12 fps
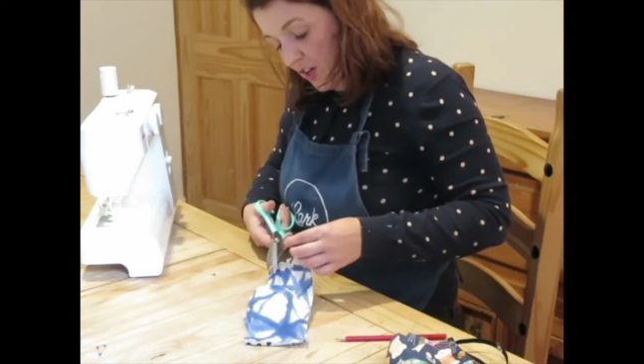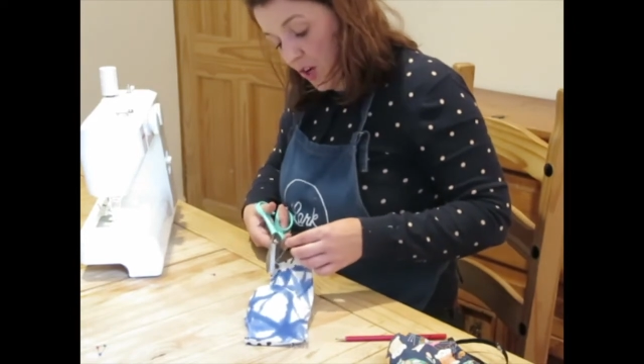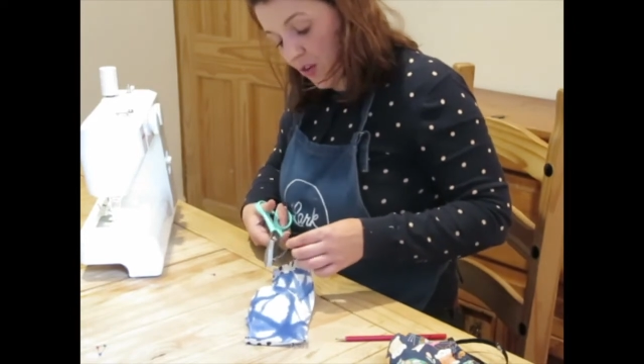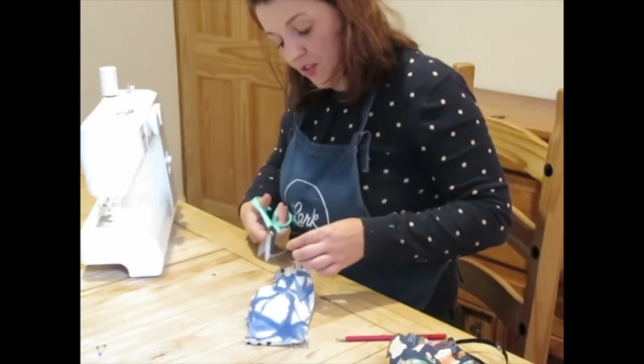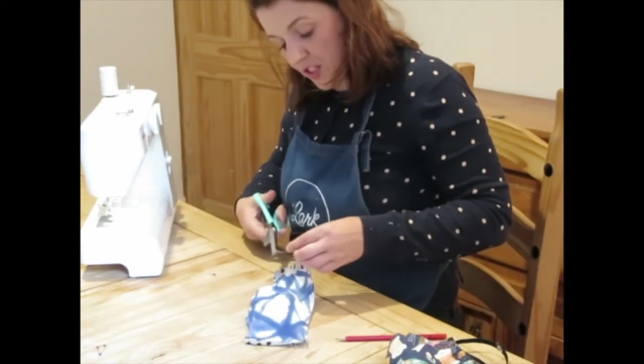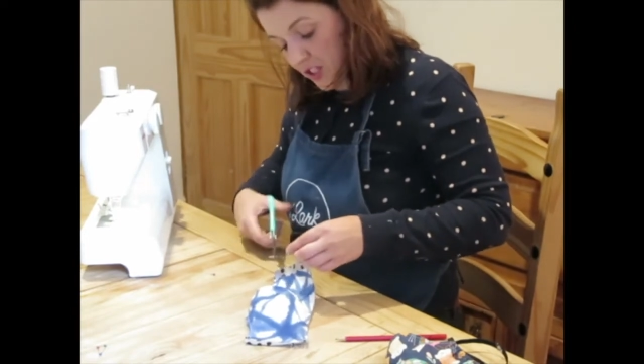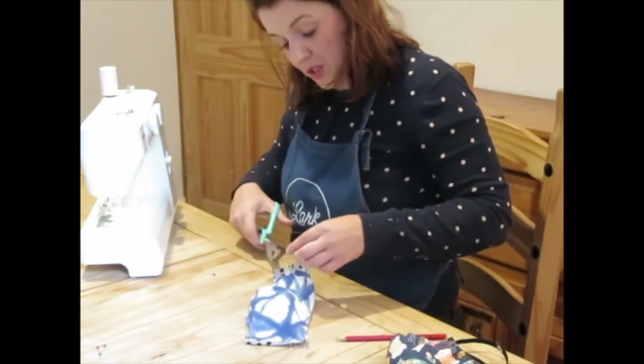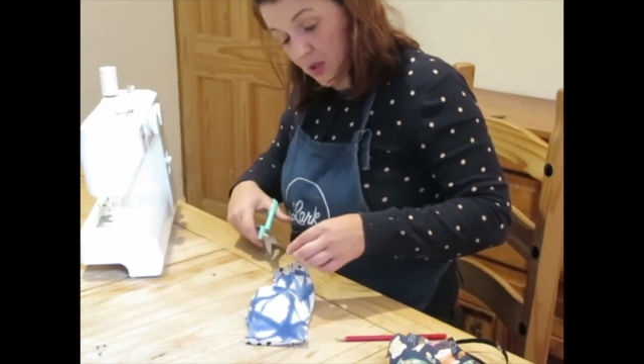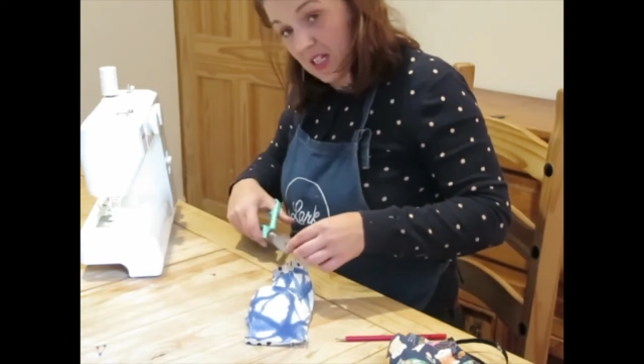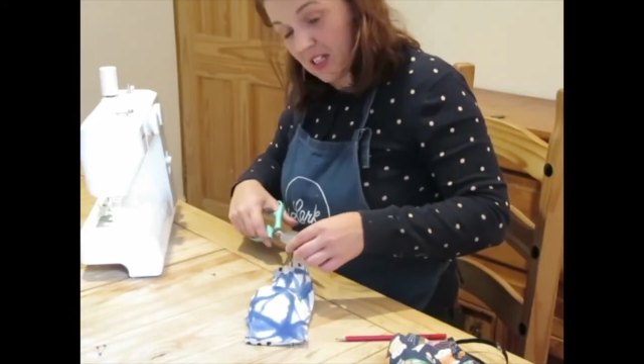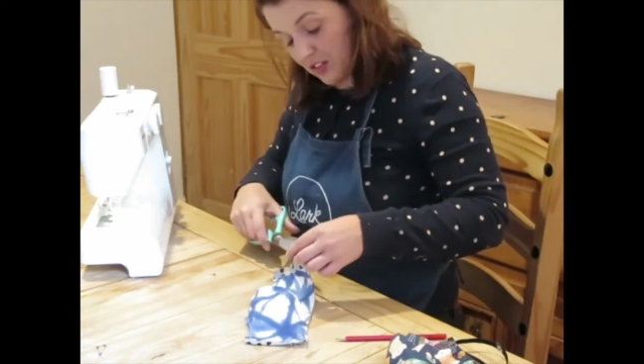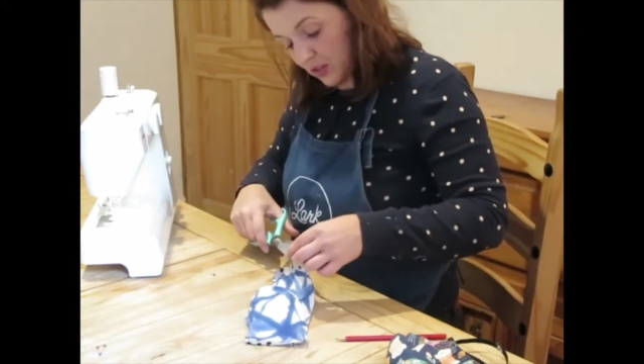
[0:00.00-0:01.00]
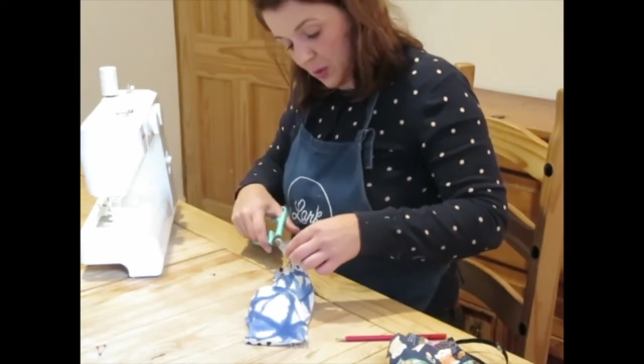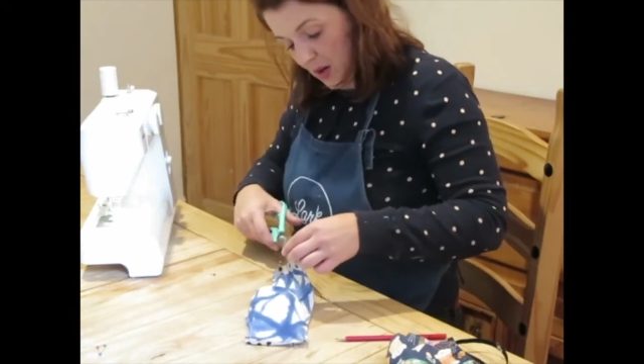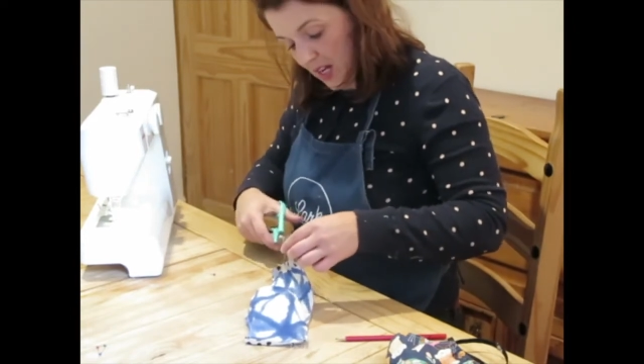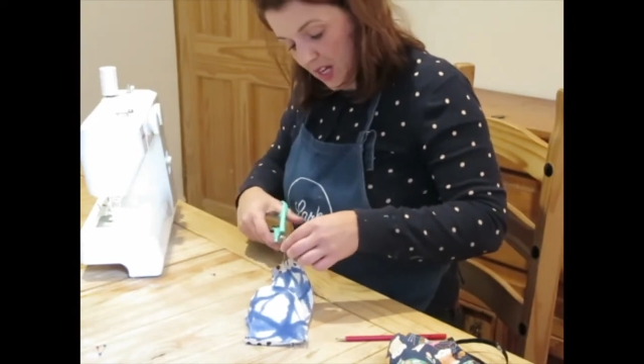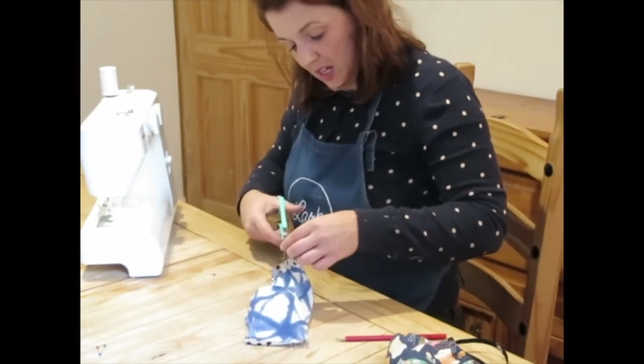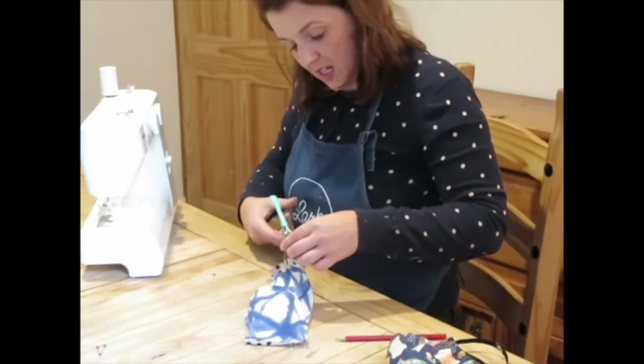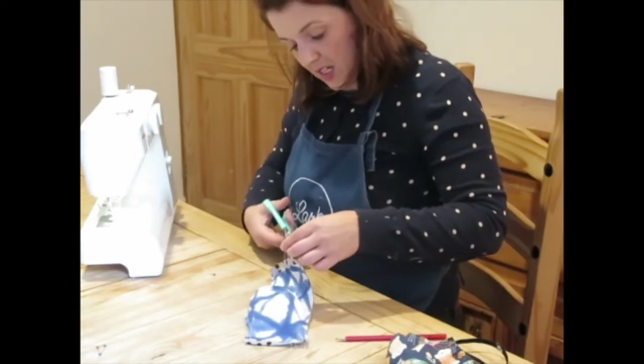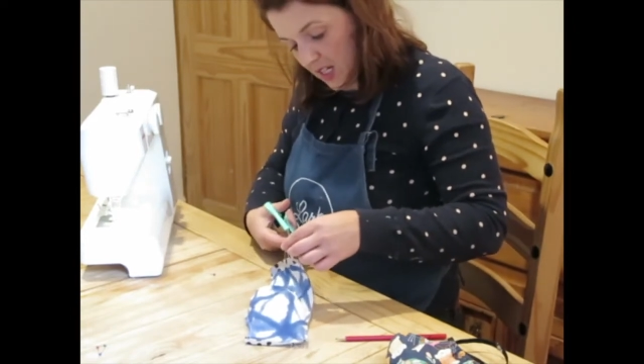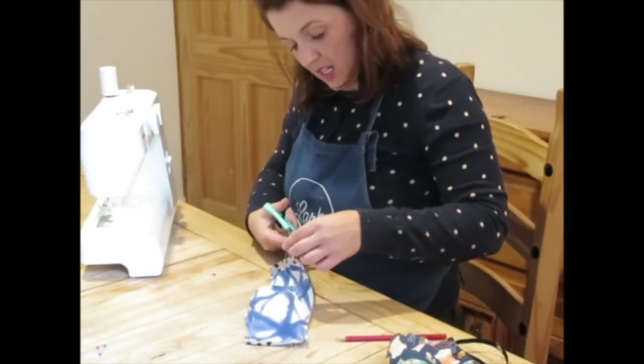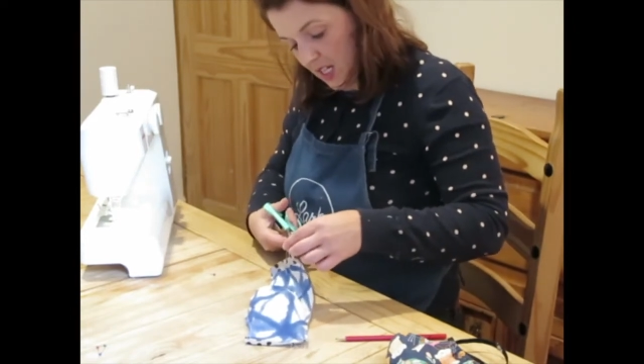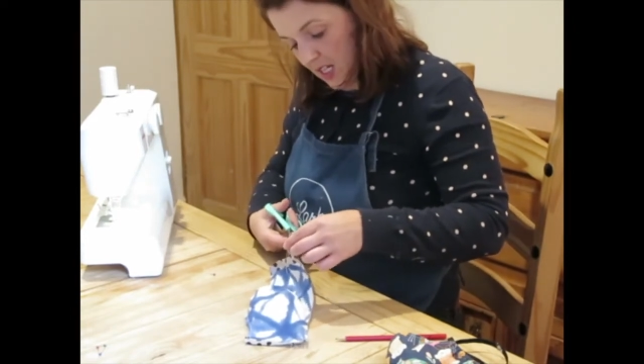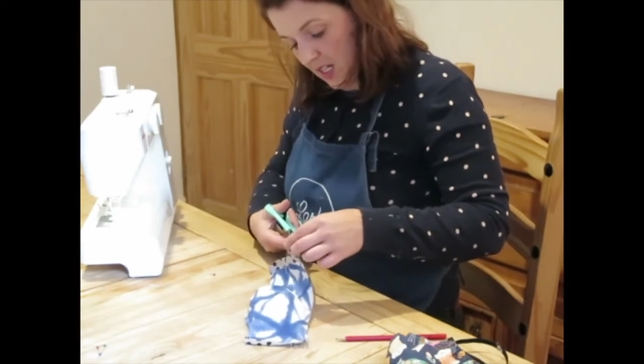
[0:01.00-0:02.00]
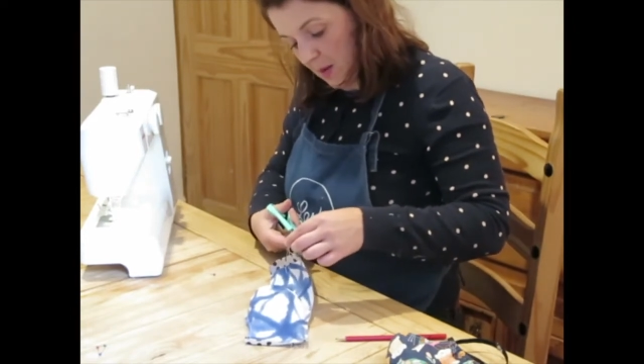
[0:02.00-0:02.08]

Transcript: I often do this where I